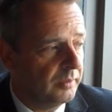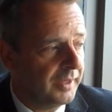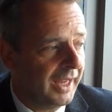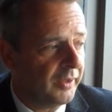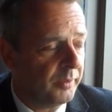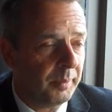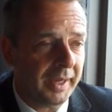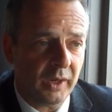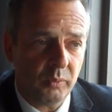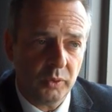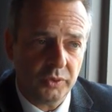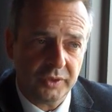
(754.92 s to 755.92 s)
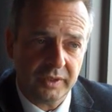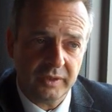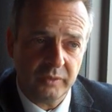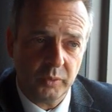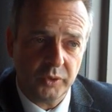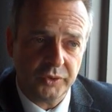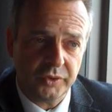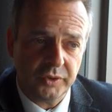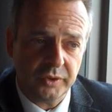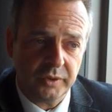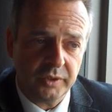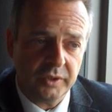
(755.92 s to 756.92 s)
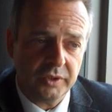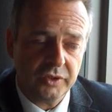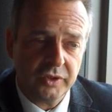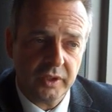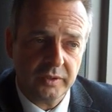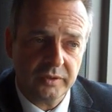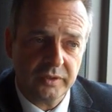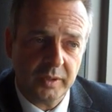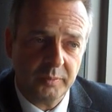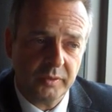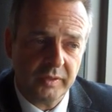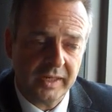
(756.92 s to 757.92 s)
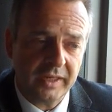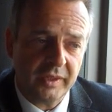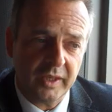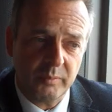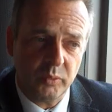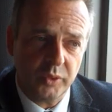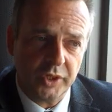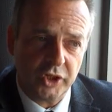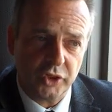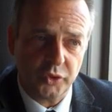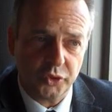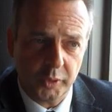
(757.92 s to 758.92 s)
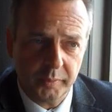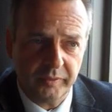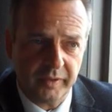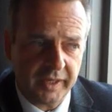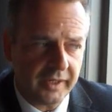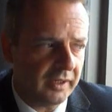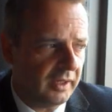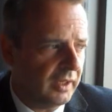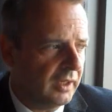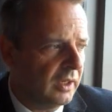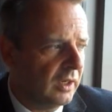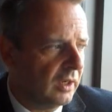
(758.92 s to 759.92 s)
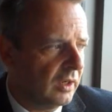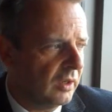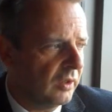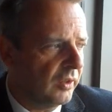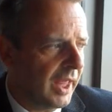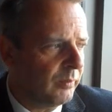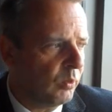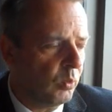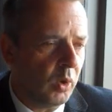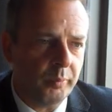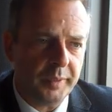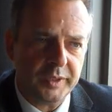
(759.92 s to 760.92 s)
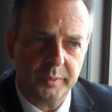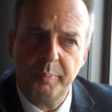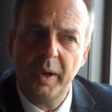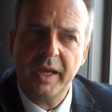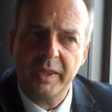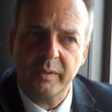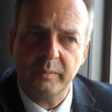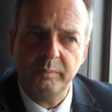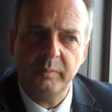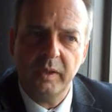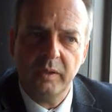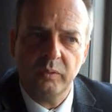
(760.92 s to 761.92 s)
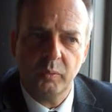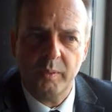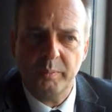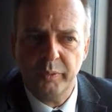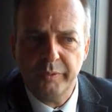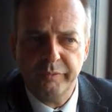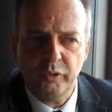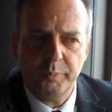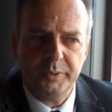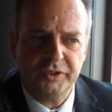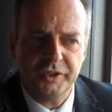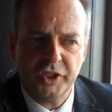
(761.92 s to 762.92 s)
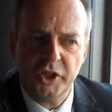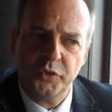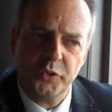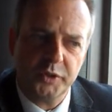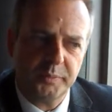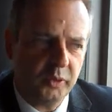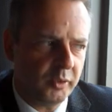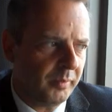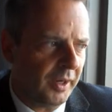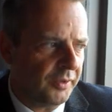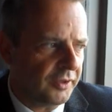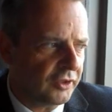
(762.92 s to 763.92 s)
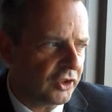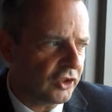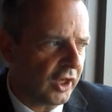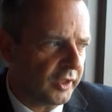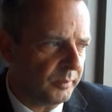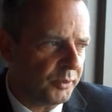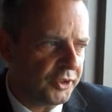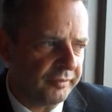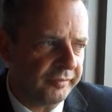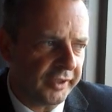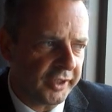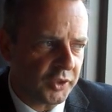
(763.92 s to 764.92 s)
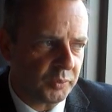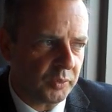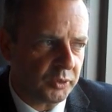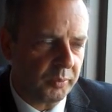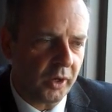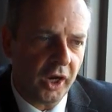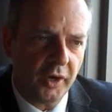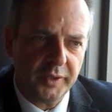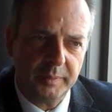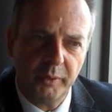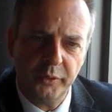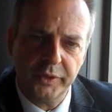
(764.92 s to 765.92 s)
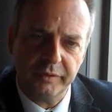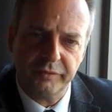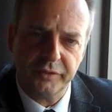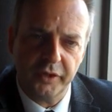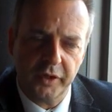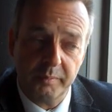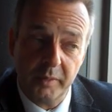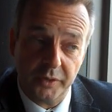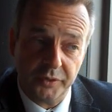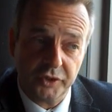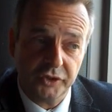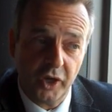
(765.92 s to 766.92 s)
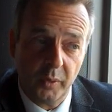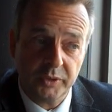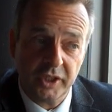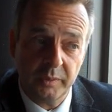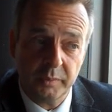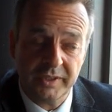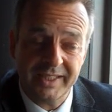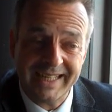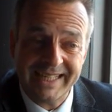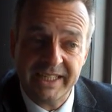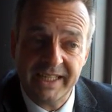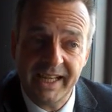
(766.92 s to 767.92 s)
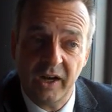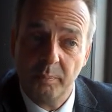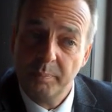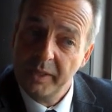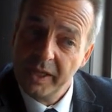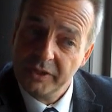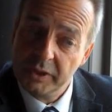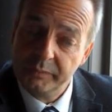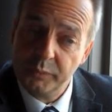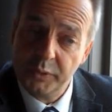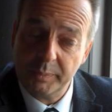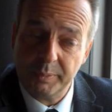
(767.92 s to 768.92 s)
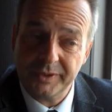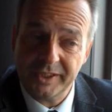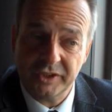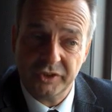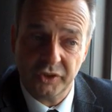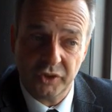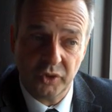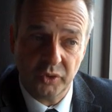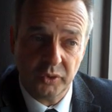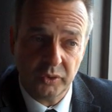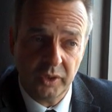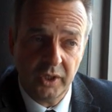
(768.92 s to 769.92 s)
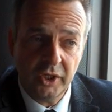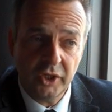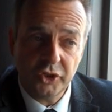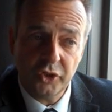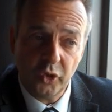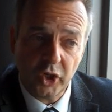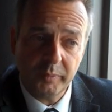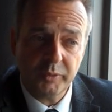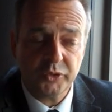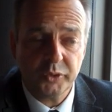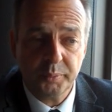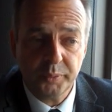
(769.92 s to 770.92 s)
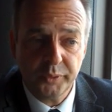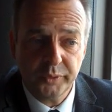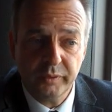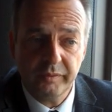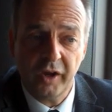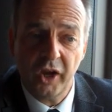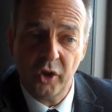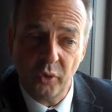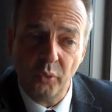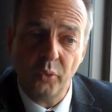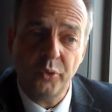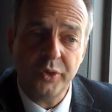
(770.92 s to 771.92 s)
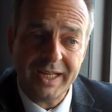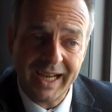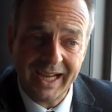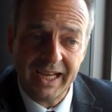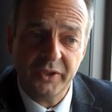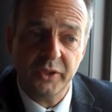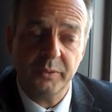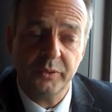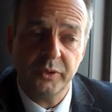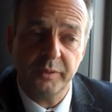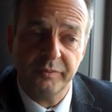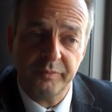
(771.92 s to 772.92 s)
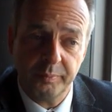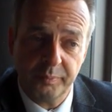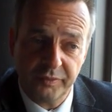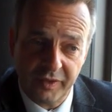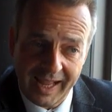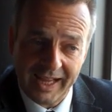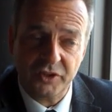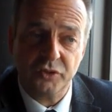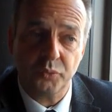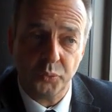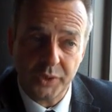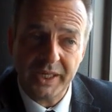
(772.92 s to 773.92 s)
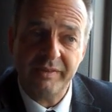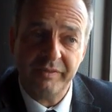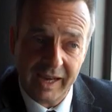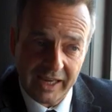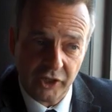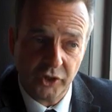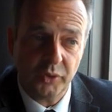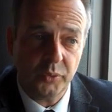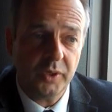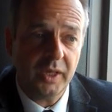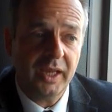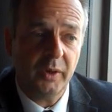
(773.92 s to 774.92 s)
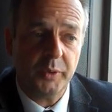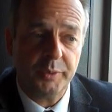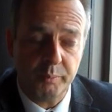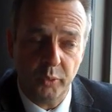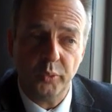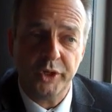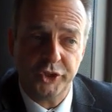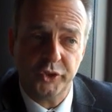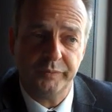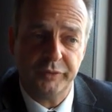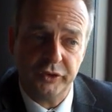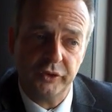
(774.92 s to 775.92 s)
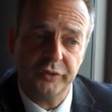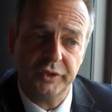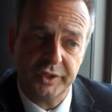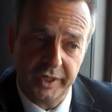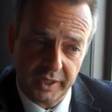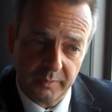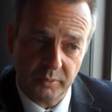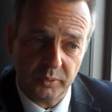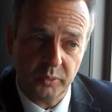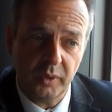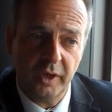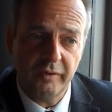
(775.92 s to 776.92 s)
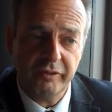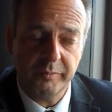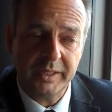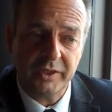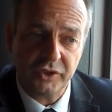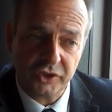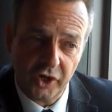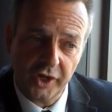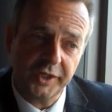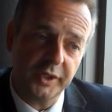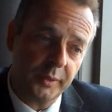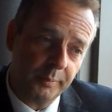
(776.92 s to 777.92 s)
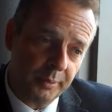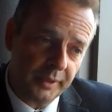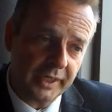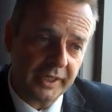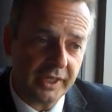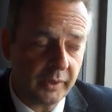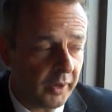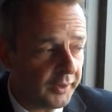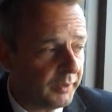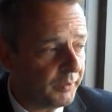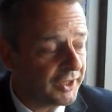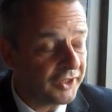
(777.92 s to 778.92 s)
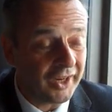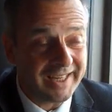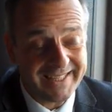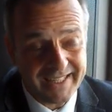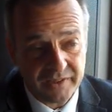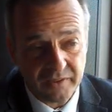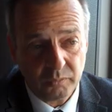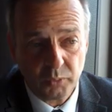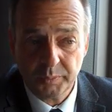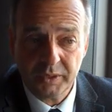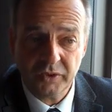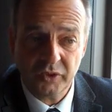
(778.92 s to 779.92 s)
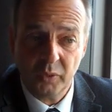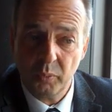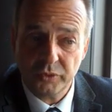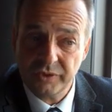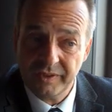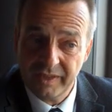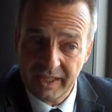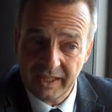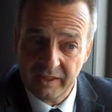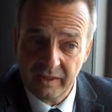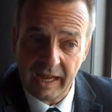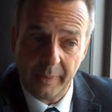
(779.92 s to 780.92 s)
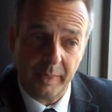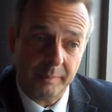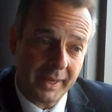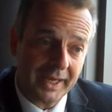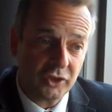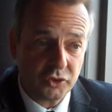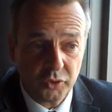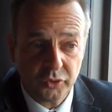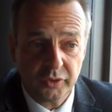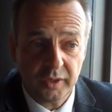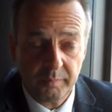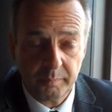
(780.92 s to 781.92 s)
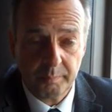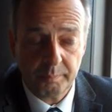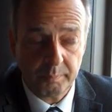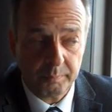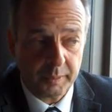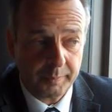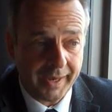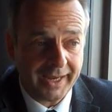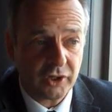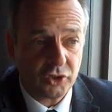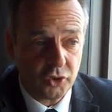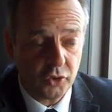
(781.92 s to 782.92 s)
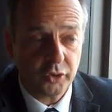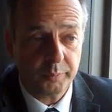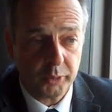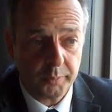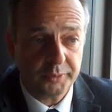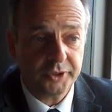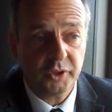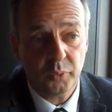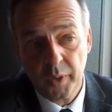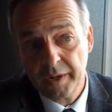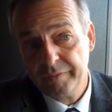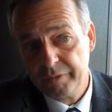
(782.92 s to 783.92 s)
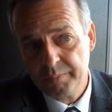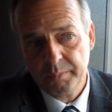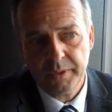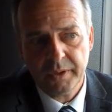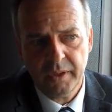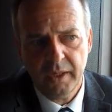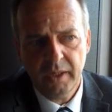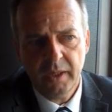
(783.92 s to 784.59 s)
Now the bank want to subrogate their mortgage on top of that. They will want me to pay them 1.4% interest per month, just like the bridging finance was. But I only borrowed it for 9 months because it was an in and out. Plus, I've already presented to the court documents to prove that I already had the flats revalued with mortgage offers on the table for me to sign and complete. Now, the only reason I didn't was because I wasn't there, and the bank took the property away from me